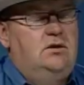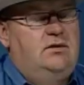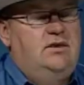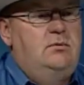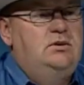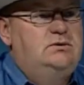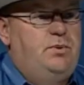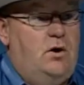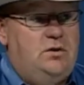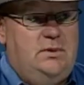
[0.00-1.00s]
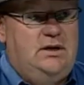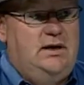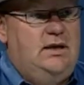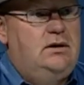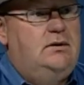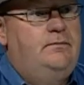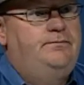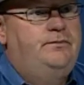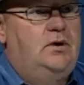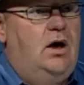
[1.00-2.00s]
The theme is Proud to be Canadian.
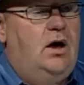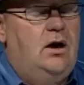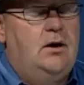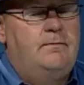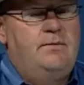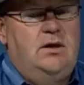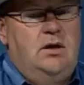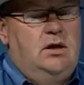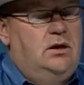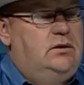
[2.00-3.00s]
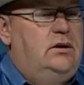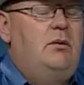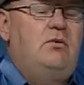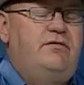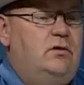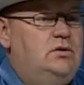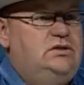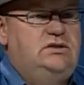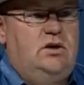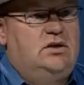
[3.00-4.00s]
The number of
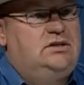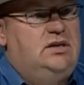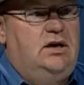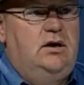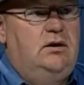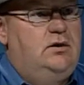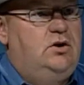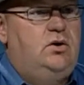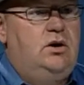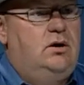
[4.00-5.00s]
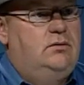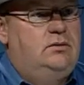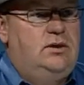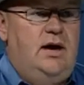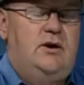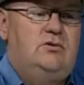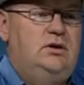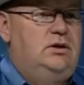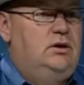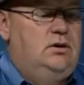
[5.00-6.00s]
floats, it's hard to say. The
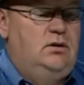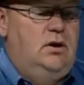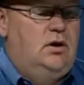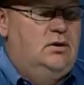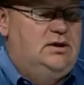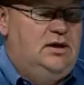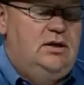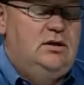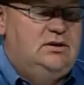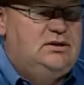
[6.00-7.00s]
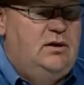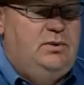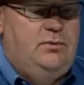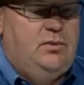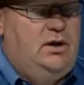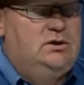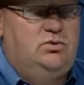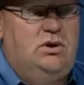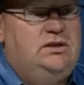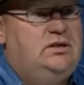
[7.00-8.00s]
entry to get into the Stampede Parade
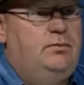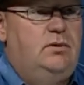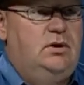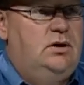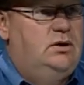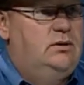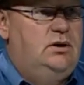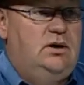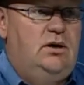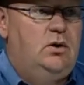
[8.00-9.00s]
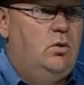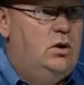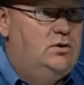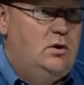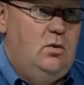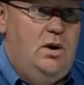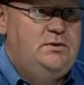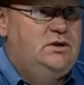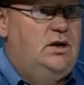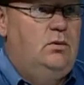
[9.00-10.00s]
is really simple. You go onto our
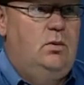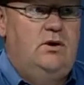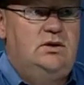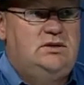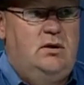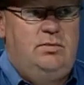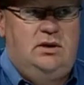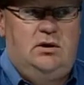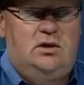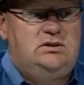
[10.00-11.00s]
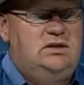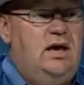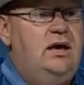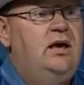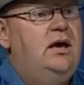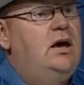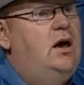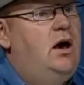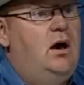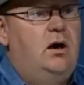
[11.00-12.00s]
website, wainwrightstampede.ca,
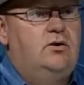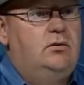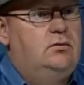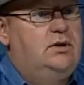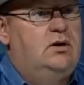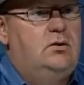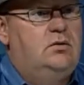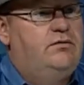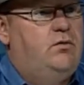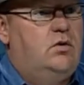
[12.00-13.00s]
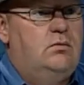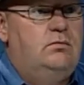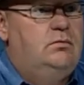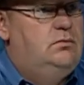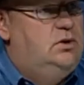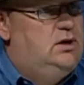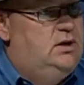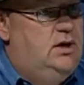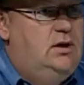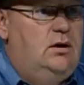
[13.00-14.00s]
download a form, you
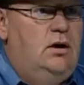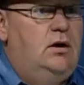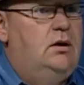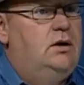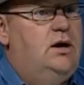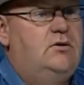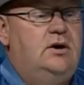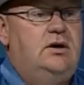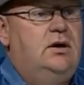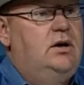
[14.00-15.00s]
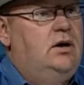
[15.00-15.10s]
can enter it.